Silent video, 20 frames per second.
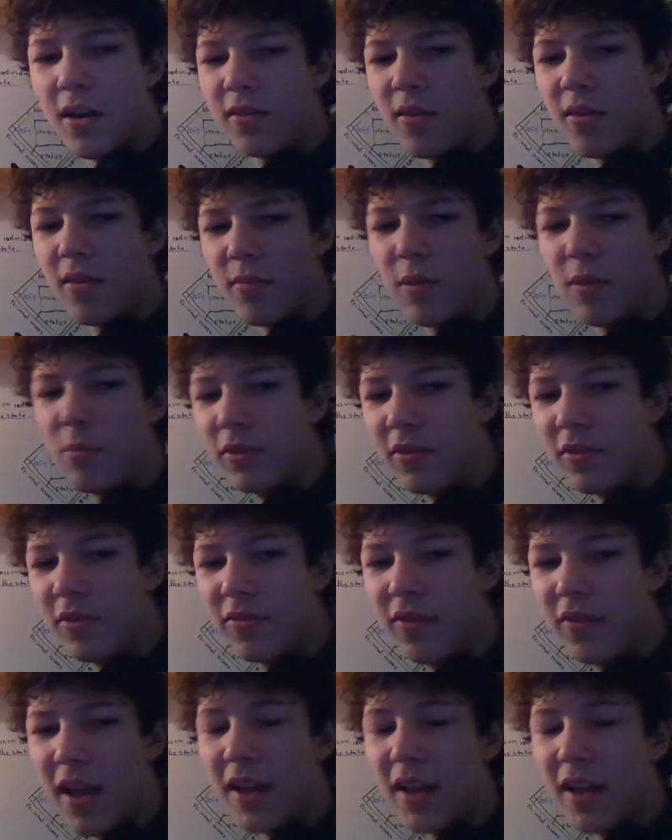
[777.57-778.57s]
some people
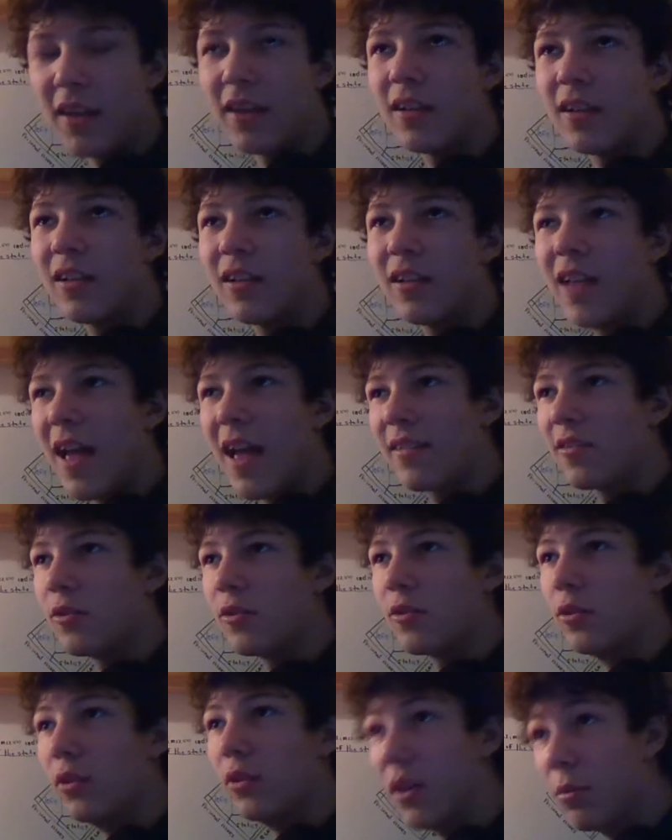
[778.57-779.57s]
define
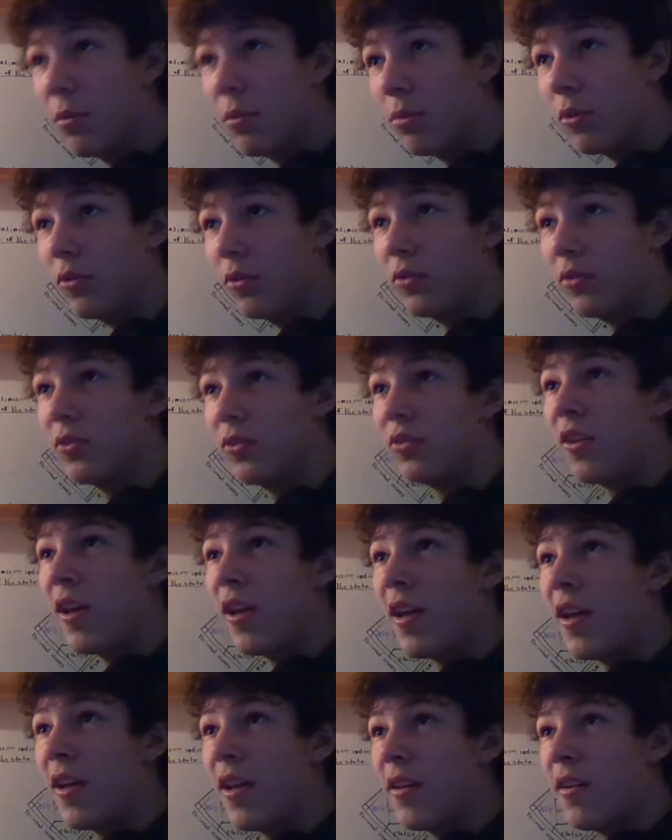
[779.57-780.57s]
classical liberals
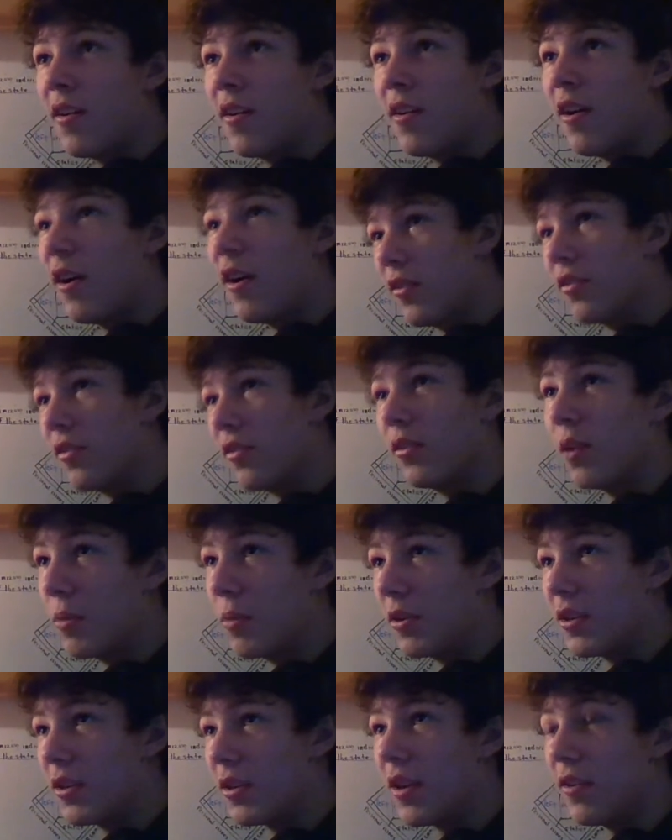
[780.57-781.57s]
under
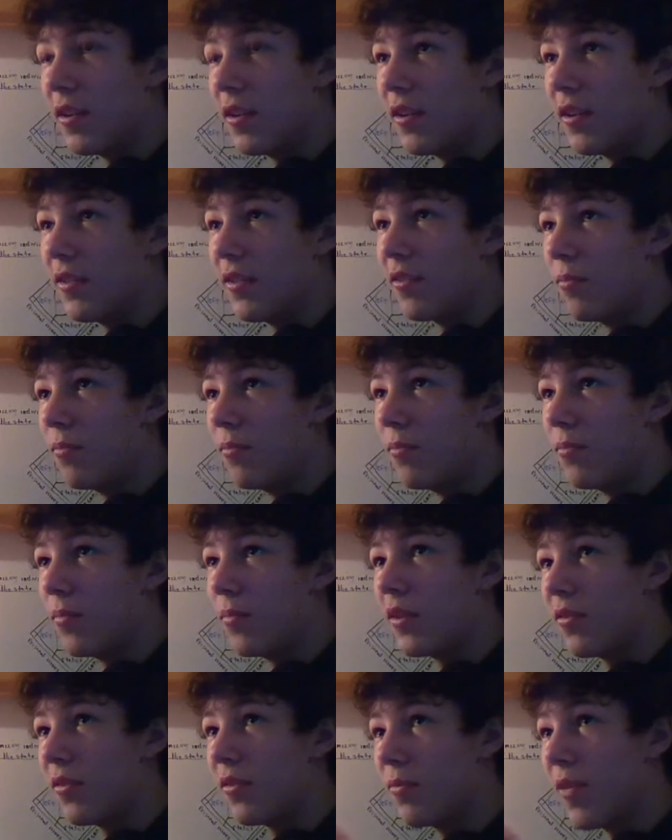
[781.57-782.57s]
libertarianism,
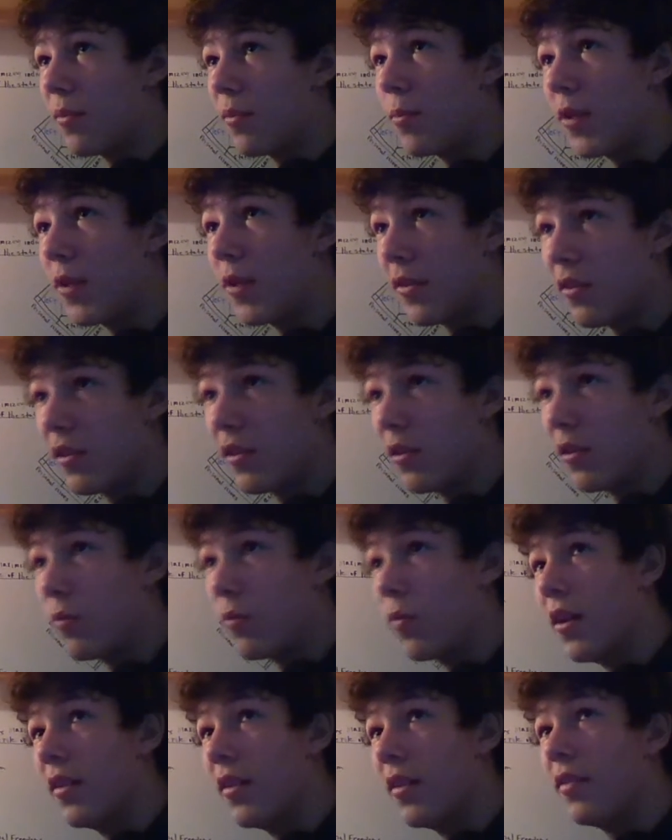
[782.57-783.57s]
because that's basically
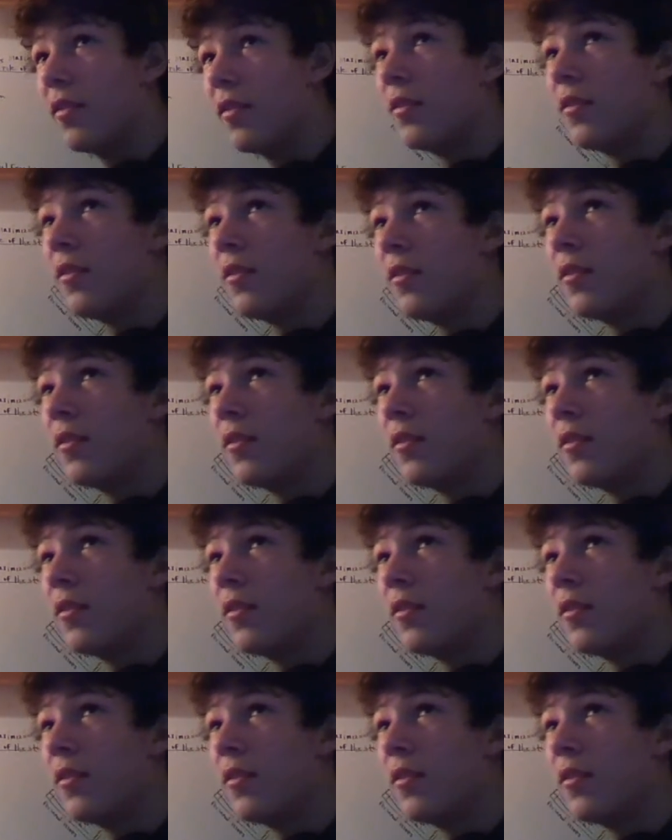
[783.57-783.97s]
what